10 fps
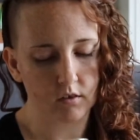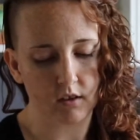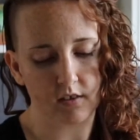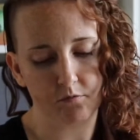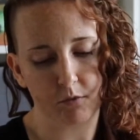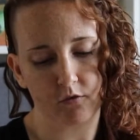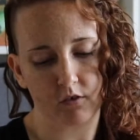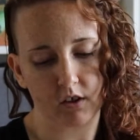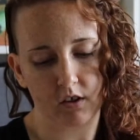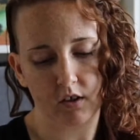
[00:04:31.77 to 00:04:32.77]
That smells
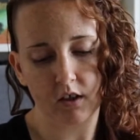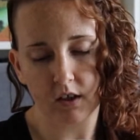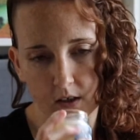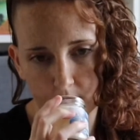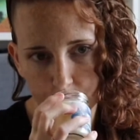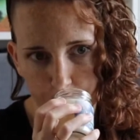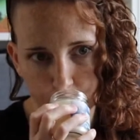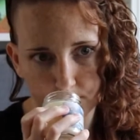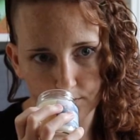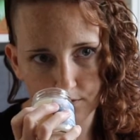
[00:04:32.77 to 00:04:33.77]
really good.
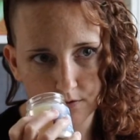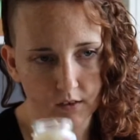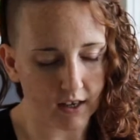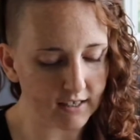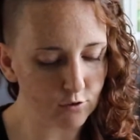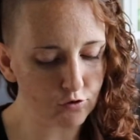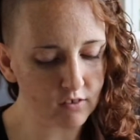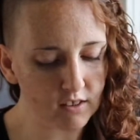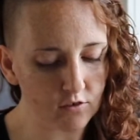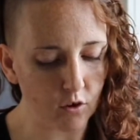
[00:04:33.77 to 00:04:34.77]
I
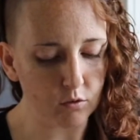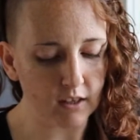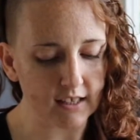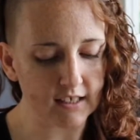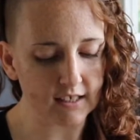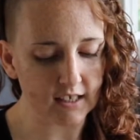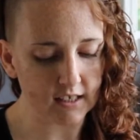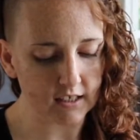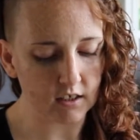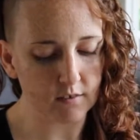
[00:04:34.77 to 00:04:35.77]
usually don't like
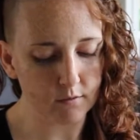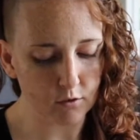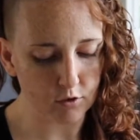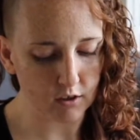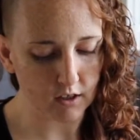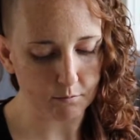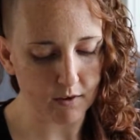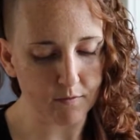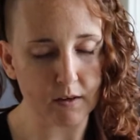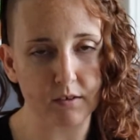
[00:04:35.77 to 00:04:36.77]
getting, even though they're like
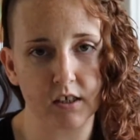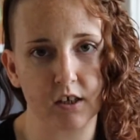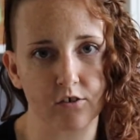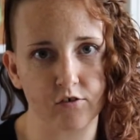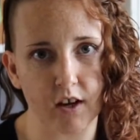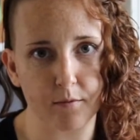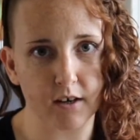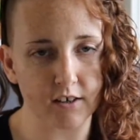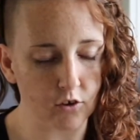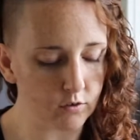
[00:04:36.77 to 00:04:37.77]
my favorite characters ever,
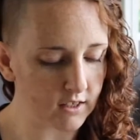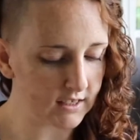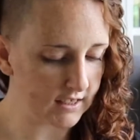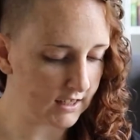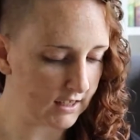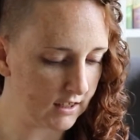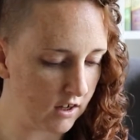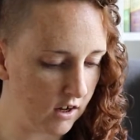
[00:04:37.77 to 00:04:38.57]
I don't like getting